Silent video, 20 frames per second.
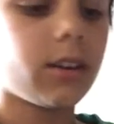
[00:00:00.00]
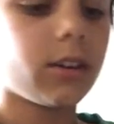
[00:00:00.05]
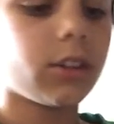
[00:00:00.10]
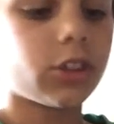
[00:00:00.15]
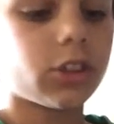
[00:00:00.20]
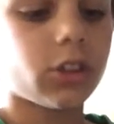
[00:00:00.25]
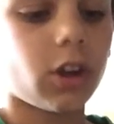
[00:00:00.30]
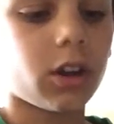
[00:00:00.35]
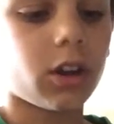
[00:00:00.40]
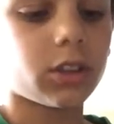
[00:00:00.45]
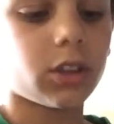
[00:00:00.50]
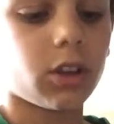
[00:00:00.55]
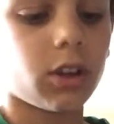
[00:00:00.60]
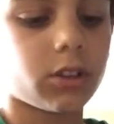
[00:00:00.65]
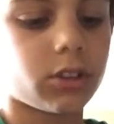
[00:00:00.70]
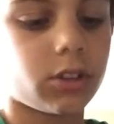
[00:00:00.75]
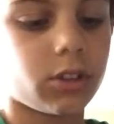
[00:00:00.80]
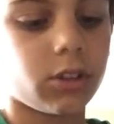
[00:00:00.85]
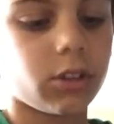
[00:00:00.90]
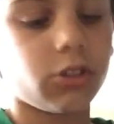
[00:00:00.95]
Shock
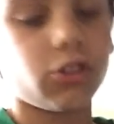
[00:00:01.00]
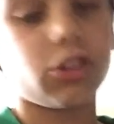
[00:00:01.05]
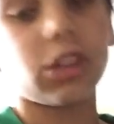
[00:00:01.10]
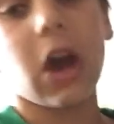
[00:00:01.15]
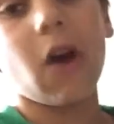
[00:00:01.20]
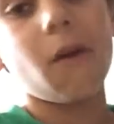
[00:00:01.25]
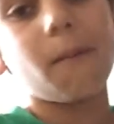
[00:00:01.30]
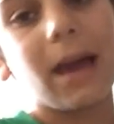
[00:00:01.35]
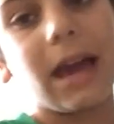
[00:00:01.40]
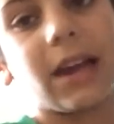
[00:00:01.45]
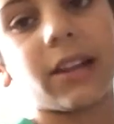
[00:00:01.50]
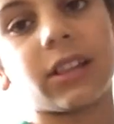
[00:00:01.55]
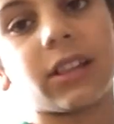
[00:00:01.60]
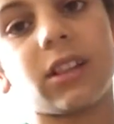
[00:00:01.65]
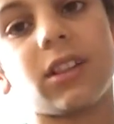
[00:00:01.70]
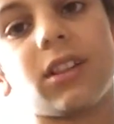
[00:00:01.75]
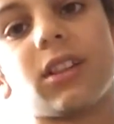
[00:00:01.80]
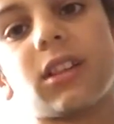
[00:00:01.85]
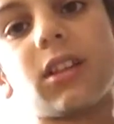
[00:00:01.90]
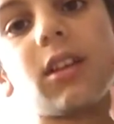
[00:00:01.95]
Doctor Gel
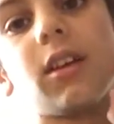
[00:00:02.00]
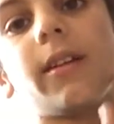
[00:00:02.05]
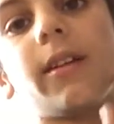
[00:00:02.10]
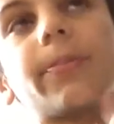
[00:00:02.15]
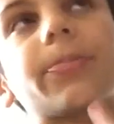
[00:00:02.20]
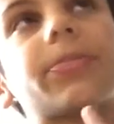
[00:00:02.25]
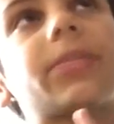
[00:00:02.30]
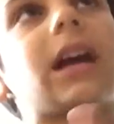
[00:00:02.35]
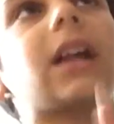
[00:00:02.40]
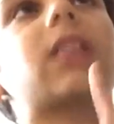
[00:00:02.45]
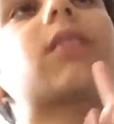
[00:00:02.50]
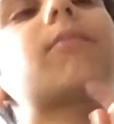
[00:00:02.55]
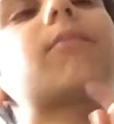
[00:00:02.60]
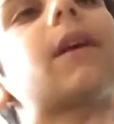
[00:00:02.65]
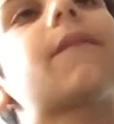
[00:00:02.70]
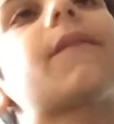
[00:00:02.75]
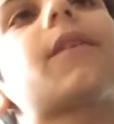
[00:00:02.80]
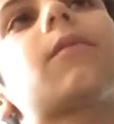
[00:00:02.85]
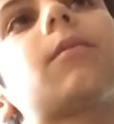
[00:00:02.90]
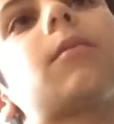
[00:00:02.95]
Maxes, that's
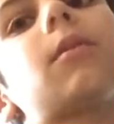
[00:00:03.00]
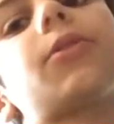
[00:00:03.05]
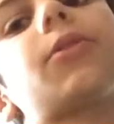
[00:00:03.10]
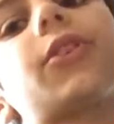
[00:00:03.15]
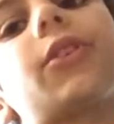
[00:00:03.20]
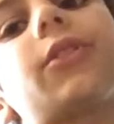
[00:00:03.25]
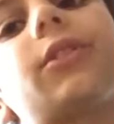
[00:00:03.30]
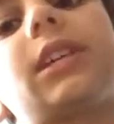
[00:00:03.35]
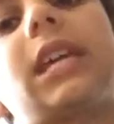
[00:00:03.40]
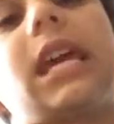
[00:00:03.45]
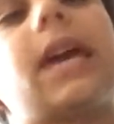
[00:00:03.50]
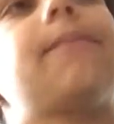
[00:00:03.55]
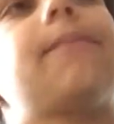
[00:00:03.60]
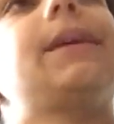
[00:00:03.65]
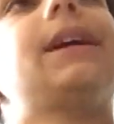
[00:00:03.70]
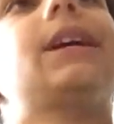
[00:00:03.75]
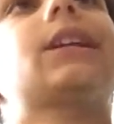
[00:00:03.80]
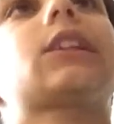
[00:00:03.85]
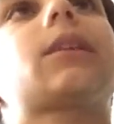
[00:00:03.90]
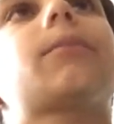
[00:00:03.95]
my favorite mouth guard to get
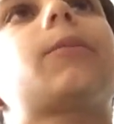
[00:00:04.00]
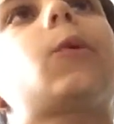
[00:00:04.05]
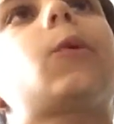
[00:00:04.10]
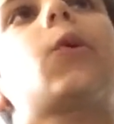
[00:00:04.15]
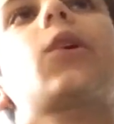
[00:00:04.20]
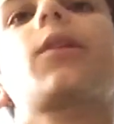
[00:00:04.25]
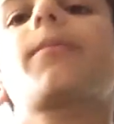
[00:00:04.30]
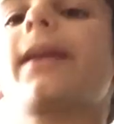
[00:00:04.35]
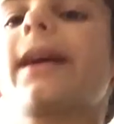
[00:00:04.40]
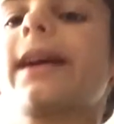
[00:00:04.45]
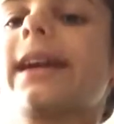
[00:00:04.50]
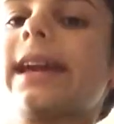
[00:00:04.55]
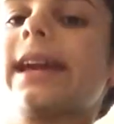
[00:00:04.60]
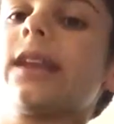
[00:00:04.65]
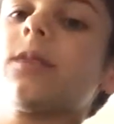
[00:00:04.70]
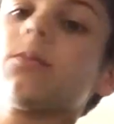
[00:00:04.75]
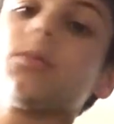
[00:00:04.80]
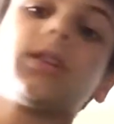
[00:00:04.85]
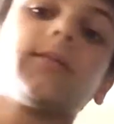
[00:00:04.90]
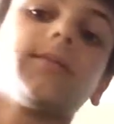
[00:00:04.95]
because I'm a quarterback,
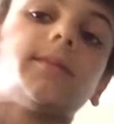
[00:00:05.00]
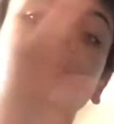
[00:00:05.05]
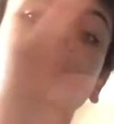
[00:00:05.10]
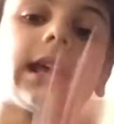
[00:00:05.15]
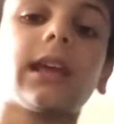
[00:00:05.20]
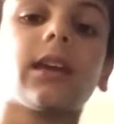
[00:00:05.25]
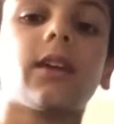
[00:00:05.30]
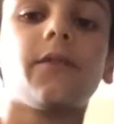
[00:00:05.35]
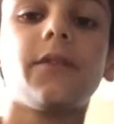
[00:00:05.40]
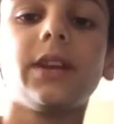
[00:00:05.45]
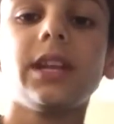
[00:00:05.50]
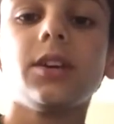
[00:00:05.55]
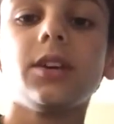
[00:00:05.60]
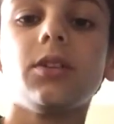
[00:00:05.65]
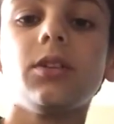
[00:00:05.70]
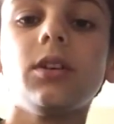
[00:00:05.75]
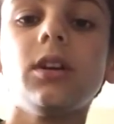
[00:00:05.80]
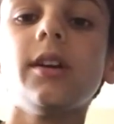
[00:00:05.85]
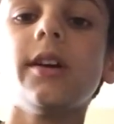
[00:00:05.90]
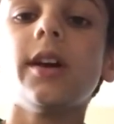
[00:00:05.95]
and I'm going to be making a
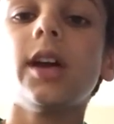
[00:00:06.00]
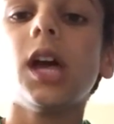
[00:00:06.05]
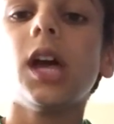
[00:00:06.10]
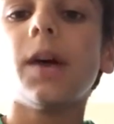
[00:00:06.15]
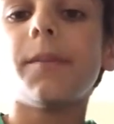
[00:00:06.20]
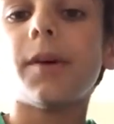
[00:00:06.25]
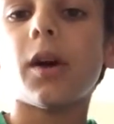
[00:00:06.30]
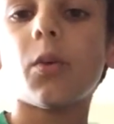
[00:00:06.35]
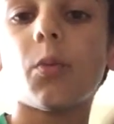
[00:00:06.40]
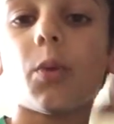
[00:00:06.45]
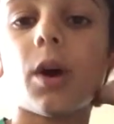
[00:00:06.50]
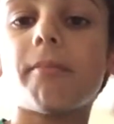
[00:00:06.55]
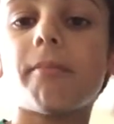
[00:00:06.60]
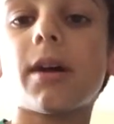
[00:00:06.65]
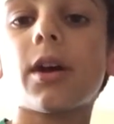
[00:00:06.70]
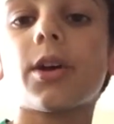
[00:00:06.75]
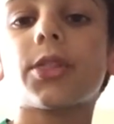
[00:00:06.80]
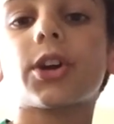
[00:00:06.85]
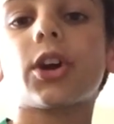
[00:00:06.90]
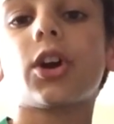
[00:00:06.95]
video about what
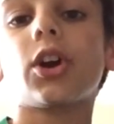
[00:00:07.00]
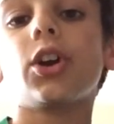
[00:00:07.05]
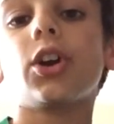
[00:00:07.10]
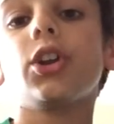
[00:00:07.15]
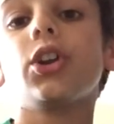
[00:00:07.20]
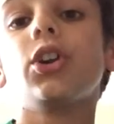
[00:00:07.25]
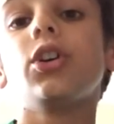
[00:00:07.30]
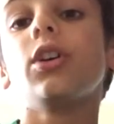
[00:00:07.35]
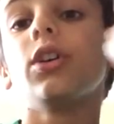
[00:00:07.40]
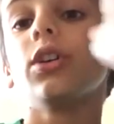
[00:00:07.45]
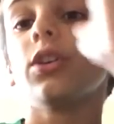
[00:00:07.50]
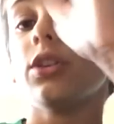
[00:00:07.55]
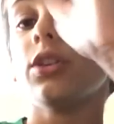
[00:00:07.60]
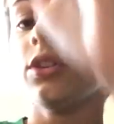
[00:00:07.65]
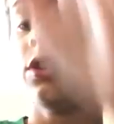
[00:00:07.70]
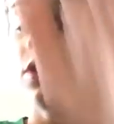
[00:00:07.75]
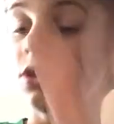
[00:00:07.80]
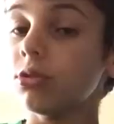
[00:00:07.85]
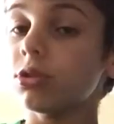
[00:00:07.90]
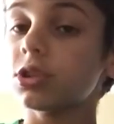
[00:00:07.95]
mouth guard
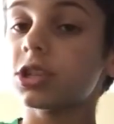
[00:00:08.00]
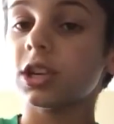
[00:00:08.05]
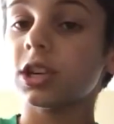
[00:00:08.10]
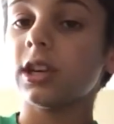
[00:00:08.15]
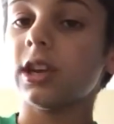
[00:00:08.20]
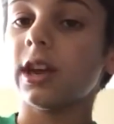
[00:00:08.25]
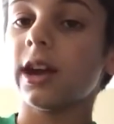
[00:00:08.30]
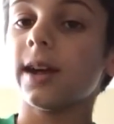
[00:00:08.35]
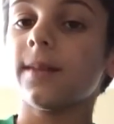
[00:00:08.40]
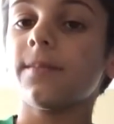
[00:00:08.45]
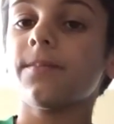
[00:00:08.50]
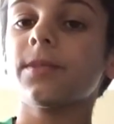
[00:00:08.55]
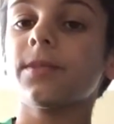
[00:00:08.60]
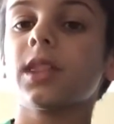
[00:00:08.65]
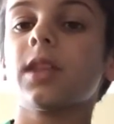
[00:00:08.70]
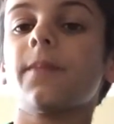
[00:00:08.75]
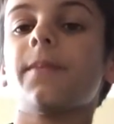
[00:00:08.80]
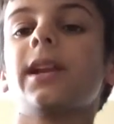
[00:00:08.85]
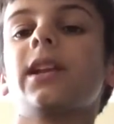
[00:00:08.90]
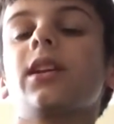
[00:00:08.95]
you should get,
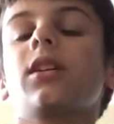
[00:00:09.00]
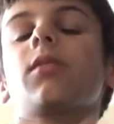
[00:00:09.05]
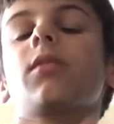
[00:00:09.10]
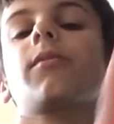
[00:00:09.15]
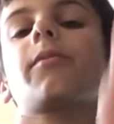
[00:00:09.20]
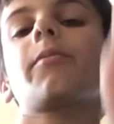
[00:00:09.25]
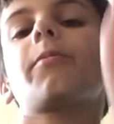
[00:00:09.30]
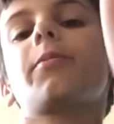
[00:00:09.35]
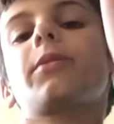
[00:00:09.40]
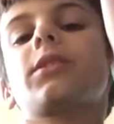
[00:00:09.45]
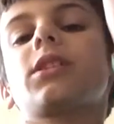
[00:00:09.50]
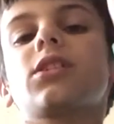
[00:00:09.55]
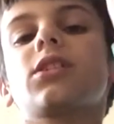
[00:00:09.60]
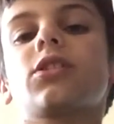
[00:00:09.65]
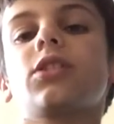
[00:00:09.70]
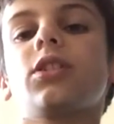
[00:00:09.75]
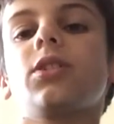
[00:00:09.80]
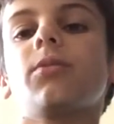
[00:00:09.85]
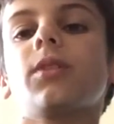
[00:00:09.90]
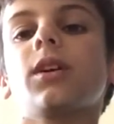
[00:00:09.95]
depending on what
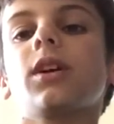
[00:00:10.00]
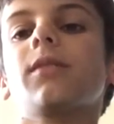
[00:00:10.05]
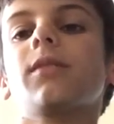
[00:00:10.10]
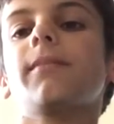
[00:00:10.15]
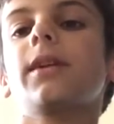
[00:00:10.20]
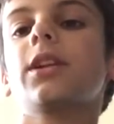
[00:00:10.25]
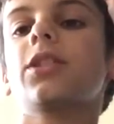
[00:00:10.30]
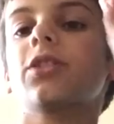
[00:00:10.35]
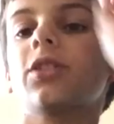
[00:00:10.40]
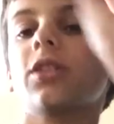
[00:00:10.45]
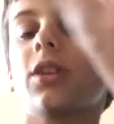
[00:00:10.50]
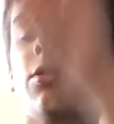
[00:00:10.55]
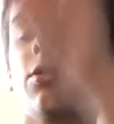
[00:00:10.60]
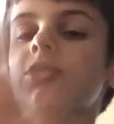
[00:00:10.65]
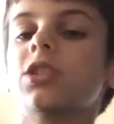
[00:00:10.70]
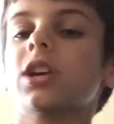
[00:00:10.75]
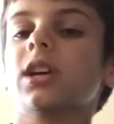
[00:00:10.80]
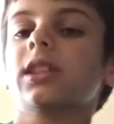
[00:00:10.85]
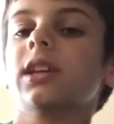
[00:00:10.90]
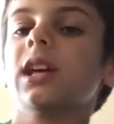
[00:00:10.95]
position you are. Make sure to go
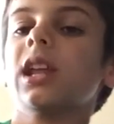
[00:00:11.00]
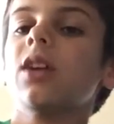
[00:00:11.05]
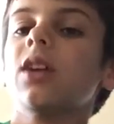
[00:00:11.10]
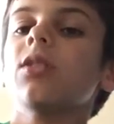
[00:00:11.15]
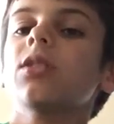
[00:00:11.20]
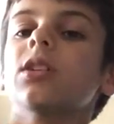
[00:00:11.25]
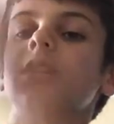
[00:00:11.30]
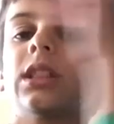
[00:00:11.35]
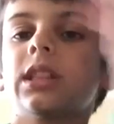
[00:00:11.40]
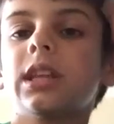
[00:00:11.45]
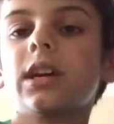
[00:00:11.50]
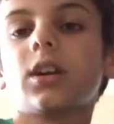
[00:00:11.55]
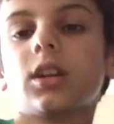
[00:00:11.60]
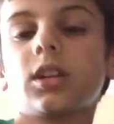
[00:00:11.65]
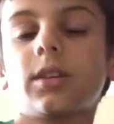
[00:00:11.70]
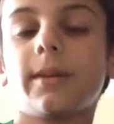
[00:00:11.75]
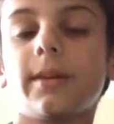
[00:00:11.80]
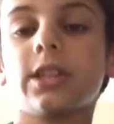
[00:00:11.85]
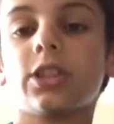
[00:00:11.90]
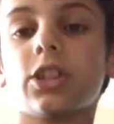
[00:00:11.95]
check that out, click
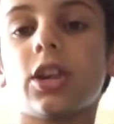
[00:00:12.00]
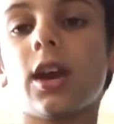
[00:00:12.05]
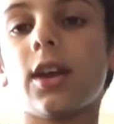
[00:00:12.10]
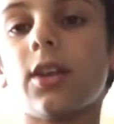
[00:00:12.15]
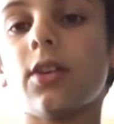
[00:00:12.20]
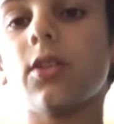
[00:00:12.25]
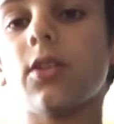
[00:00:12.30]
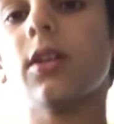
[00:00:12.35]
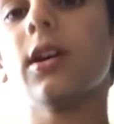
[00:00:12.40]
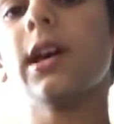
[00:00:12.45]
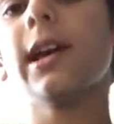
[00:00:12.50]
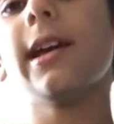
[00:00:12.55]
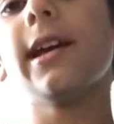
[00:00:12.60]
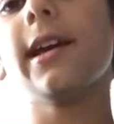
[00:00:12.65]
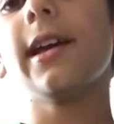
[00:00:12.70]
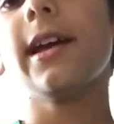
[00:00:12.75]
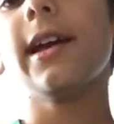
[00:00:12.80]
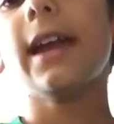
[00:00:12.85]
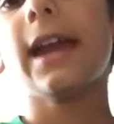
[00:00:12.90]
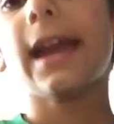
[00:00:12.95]
onto my channel,
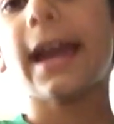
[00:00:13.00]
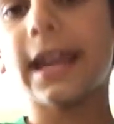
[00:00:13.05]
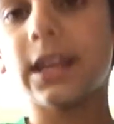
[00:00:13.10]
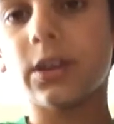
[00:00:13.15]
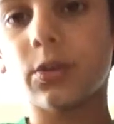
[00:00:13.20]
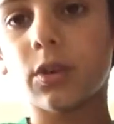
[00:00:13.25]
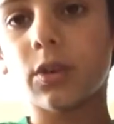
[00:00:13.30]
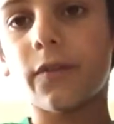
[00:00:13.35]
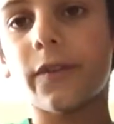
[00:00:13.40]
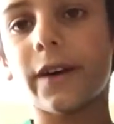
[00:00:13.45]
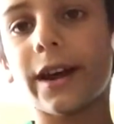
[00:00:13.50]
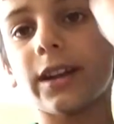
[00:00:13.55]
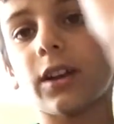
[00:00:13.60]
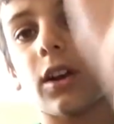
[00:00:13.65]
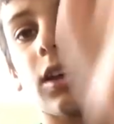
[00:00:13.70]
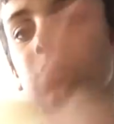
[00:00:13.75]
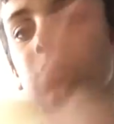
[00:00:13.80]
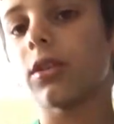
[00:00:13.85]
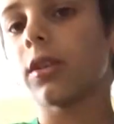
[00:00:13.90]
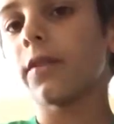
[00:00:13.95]
and you will find
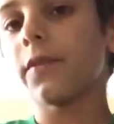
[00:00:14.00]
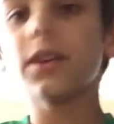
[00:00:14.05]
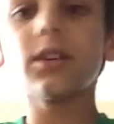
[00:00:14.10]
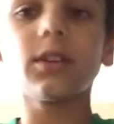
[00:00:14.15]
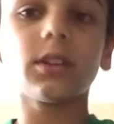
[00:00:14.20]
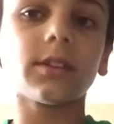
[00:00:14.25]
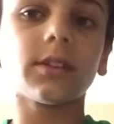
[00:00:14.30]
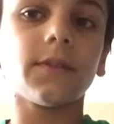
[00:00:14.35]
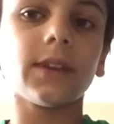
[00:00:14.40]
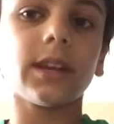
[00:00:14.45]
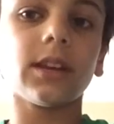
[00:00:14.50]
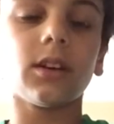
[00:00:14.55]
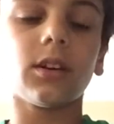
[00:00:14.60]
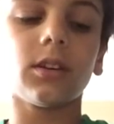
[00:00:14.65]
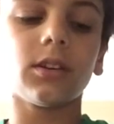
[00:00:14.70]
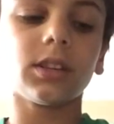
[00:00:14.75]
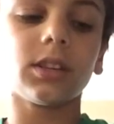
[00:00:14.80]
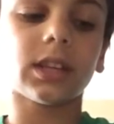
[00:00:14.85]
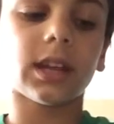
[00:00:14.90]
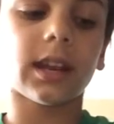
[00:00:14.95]
all the reviews and
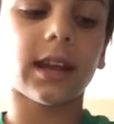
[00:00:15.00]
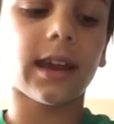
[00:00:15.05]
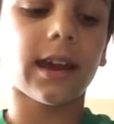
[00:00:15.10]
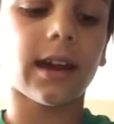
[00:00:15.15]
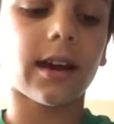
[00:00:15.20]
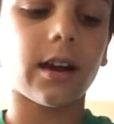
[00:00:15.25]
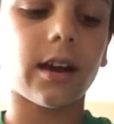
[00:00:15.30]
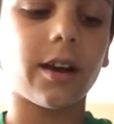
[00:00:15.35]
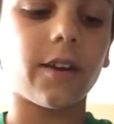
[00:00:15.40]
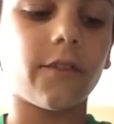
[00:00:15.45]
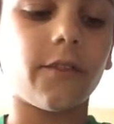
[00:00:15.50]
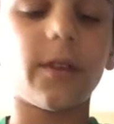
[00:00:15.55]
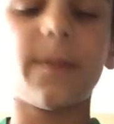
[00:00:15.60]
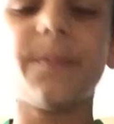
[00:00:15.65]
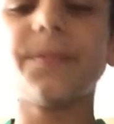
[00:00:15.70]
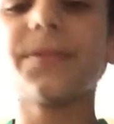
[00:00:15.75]
videos that I have,